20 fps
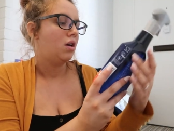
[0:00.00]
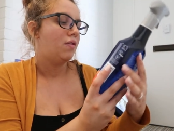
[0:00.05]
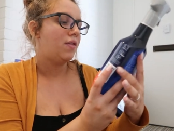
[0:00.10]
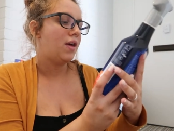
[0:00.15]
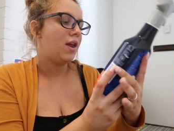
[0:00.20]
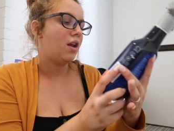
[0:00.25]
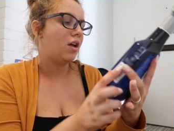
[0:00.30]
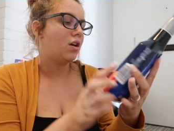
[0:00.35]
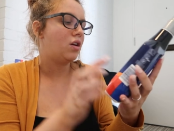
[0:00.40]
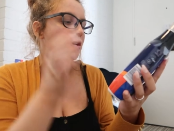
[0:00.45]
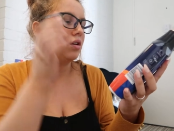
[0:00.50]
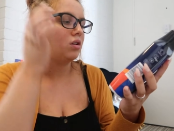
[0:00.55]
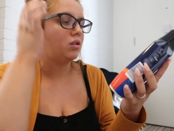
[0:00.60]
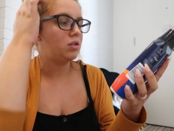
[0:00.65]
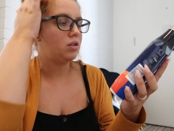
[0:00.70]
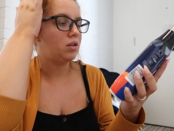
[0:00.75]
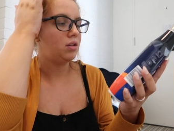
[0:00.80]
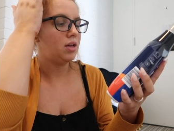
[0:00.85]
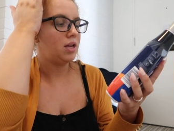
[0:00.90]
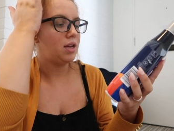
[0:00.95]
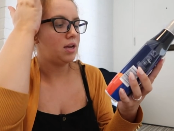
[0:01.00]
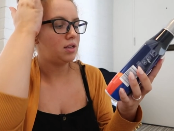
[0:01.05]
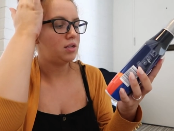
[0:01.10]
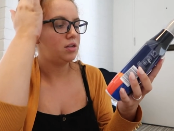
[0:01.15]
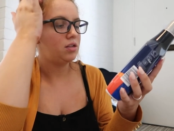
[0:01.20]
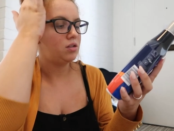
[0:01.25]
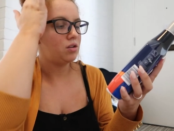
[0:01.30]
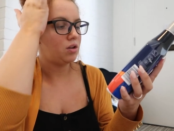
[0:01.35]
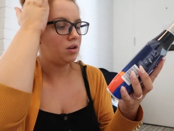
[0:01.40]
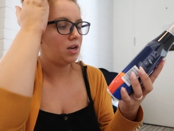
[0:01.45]
Then I got the
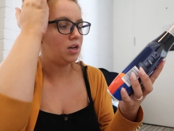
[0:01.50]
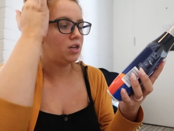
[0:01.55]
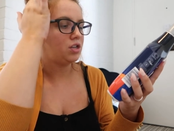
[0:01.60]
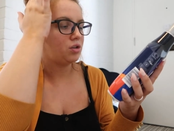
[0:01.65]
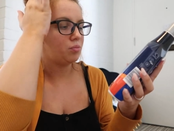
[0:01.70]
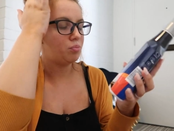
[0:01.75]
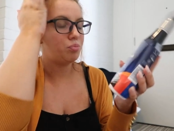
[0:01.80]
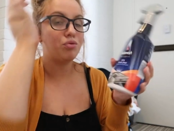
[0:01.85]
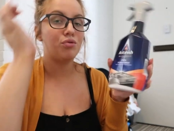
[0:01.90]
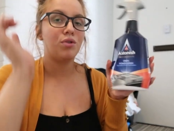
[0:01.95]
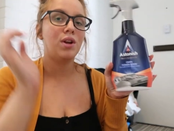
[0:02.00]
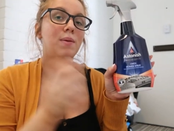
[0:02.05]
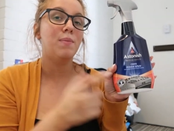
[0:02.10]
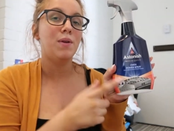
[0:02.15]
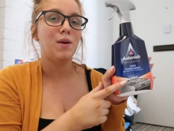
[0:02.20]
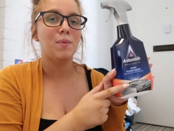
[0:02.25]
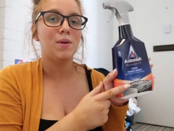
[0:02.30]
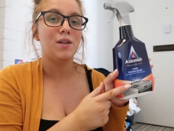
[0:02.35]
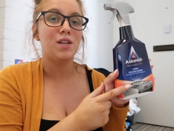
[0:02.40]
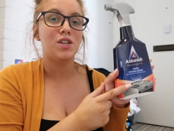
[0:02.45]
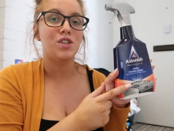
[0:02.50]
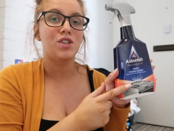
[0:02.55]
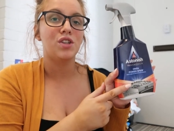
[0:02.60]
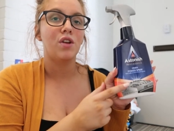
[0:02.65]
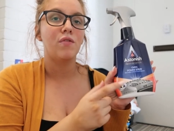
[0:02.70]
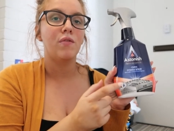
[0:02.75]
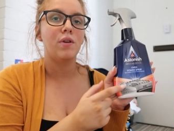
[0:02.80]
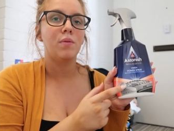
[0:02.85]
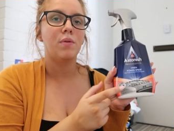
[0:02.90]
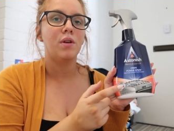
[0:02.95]
Astonish Premium Edition.
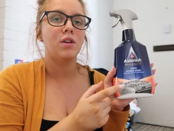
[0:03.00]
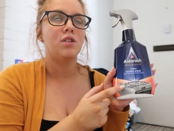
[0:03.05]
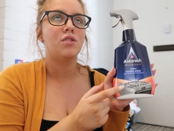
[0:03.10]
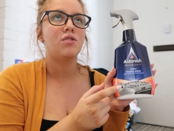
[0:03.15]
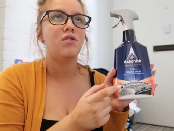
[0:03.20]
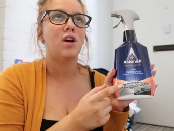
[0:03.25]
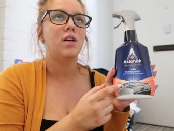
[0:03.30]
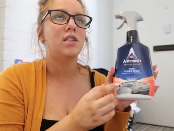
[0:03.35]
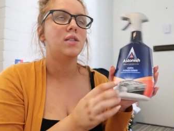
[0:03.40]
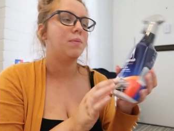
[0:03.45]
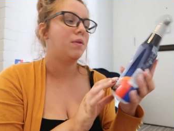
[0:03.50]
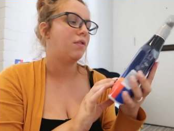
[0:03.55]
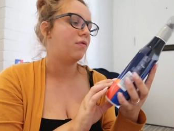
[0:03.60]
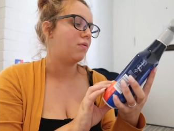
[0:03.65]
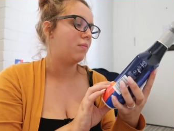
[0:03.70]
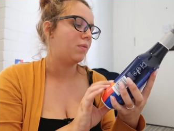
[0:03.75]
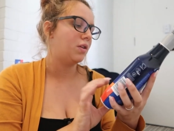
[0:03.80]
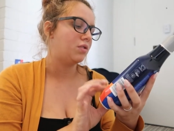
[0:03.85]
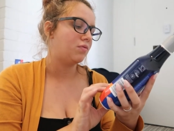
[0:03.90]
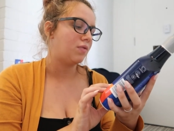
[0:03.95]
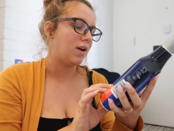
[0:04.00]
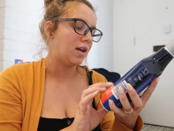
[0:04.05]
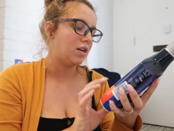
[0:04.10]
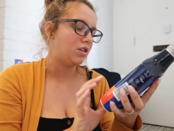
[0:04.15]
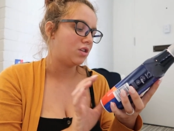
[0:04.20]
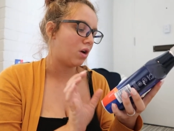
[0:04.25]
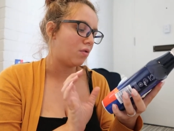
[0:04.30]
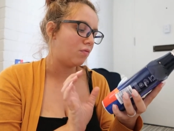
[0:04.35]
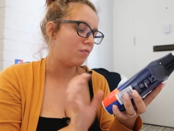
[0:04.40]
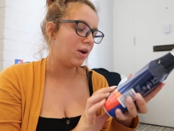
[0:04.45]
I really wanted to try something from this
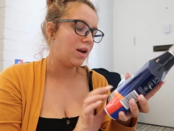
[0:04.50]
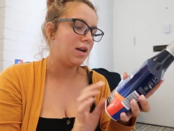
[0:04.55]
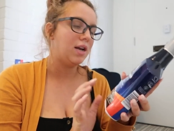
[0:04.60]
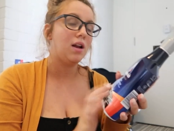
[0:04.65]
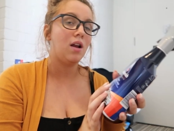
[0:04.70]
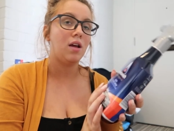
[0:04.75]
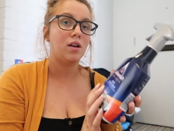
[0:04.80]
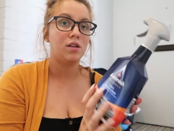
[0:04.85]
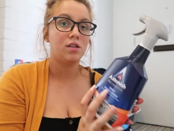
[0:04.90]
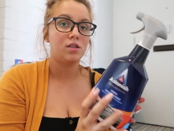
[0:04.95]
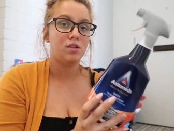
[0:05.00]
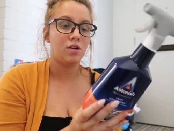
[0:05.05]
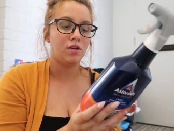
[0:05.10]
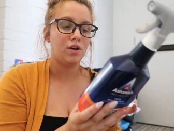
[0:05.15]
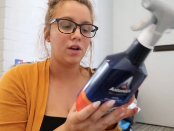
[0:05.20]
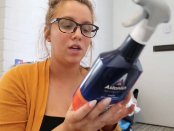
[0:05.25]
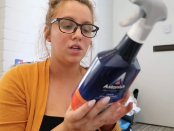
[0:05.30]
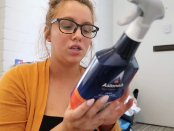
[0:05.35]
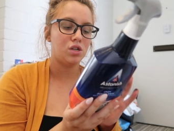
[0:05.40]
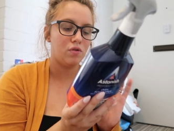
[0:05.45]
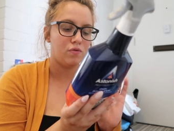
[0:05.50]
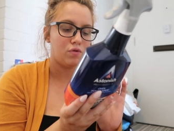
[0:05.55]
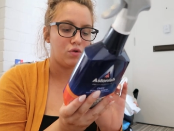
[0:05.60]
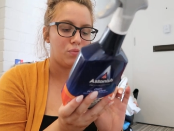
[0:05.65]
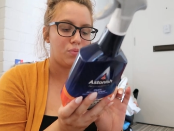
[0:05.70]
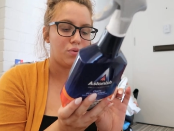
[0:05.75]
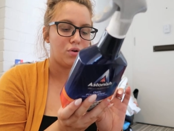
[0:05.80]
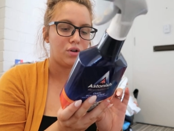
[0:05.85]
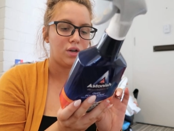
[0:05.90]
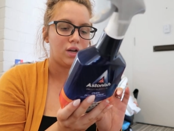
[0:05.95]
range. I really like Astonish. Of
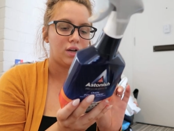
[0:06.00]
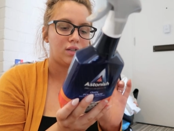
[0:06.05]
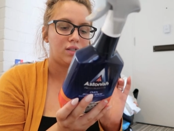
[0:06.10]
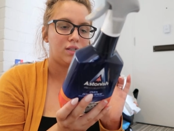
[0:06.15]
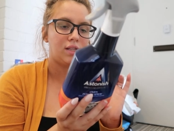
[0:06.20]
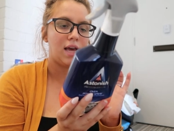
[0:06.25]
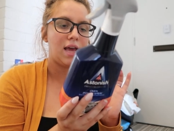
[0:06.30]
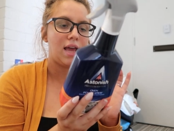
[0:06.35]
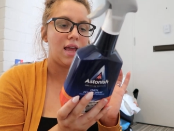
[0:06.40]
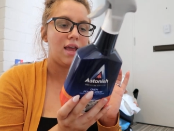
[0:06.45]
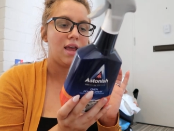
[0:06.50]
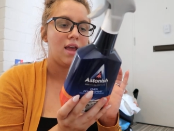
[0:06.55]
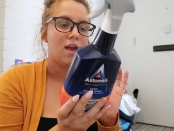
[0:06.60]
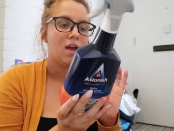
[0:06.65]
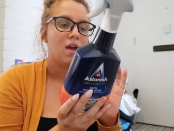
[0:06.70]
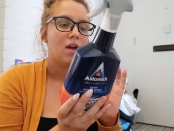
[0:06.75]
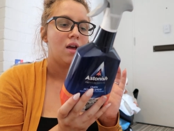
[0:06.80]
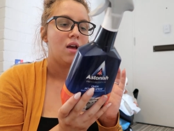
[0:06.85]
all products, they...